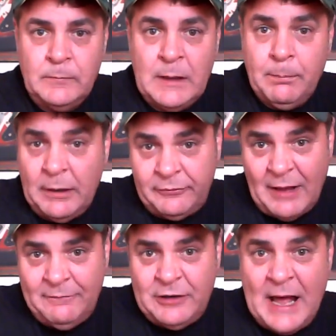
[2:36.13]
Plus
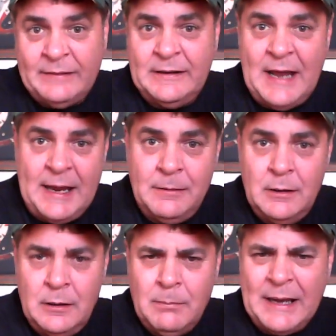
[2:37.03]
live chat today.
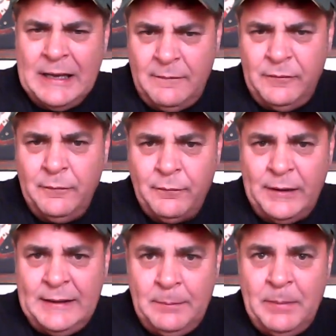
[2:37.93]
Might get a few free
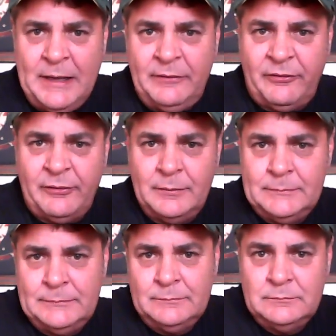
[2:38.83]
tidbits.
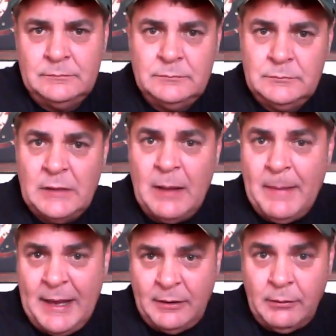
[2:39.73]
I
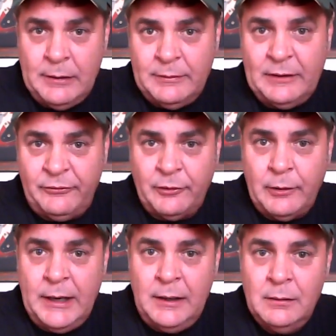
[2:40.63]
may agree or
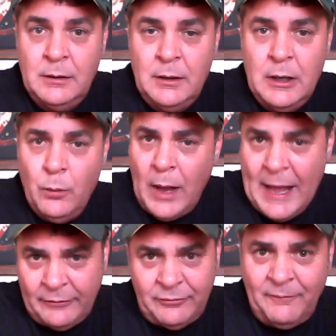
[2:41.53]
disagree. We'll
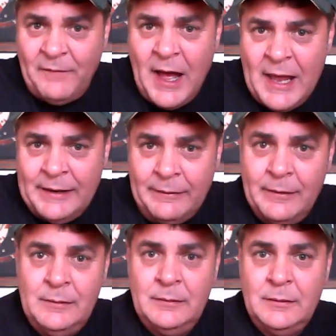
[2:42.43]
have some fun.
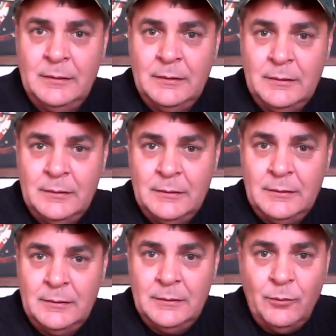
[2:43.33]

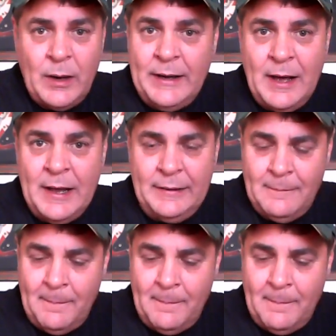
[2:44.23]
Why not?